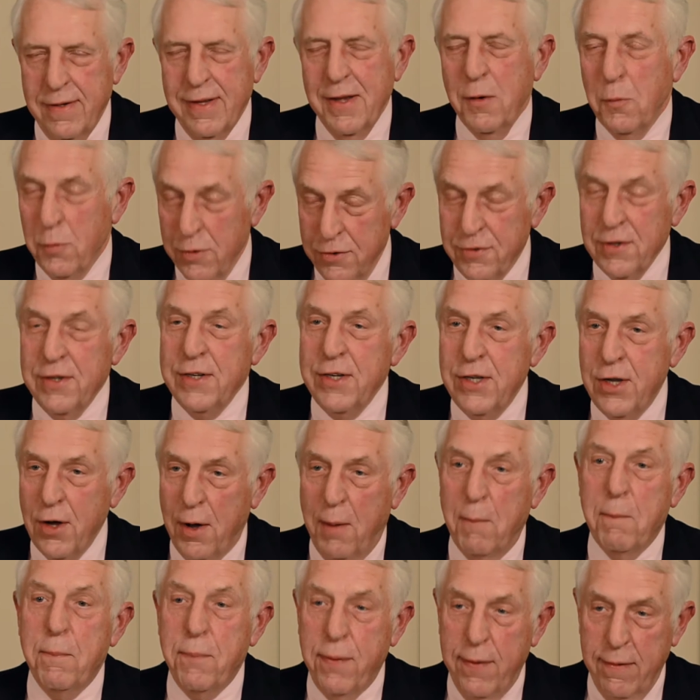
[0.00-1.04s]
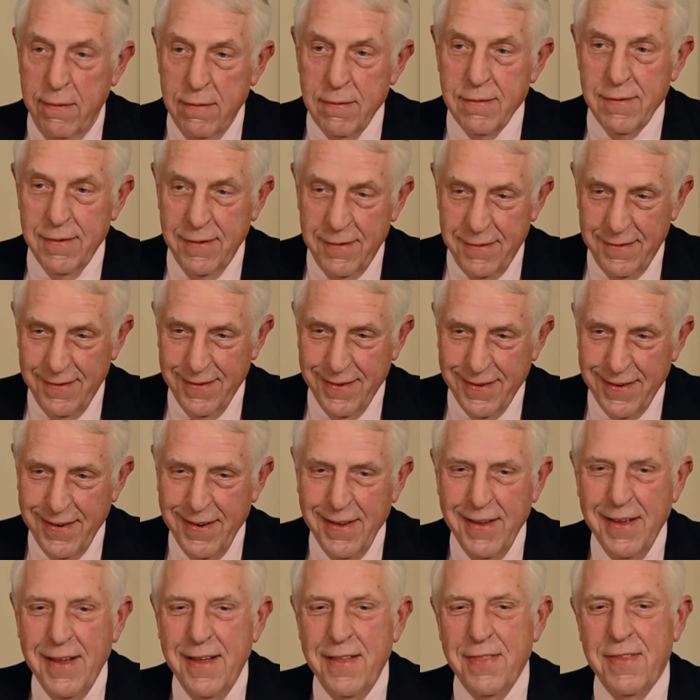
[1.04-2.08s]
It was a dump
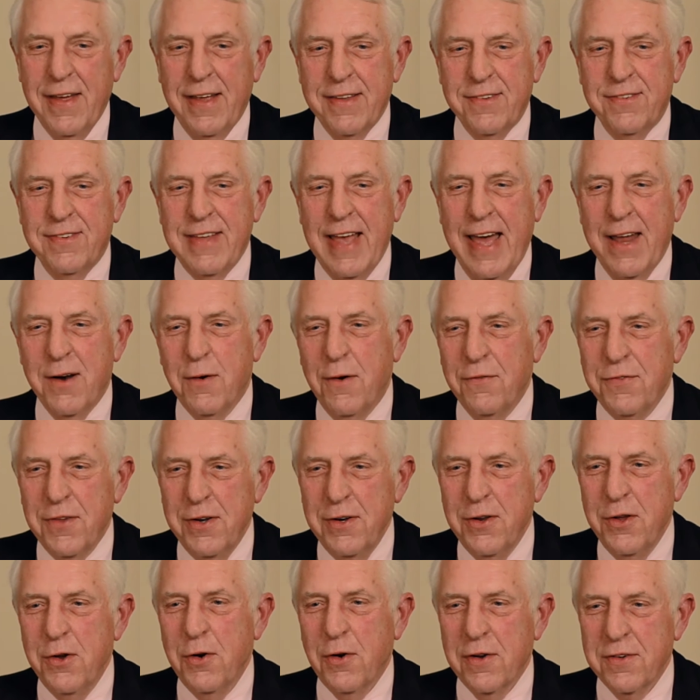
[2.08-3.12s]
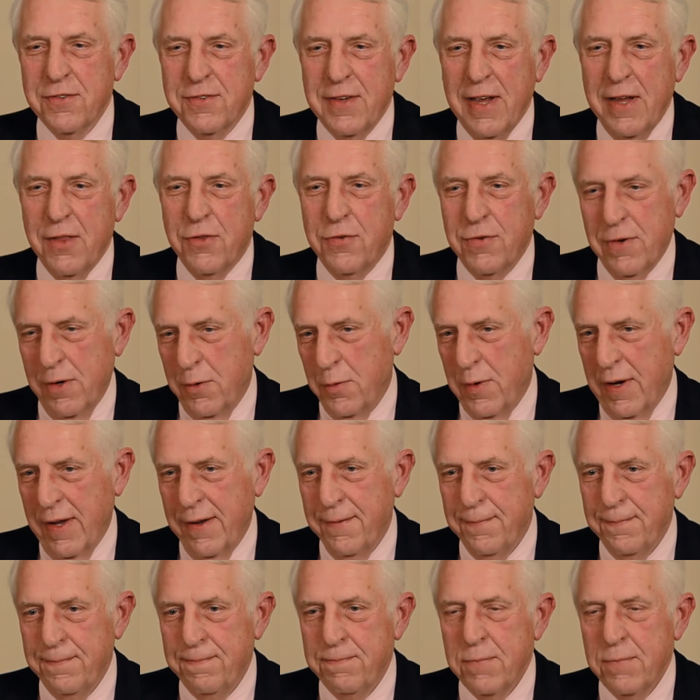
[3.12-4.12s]
that sat off the New York State Thruway.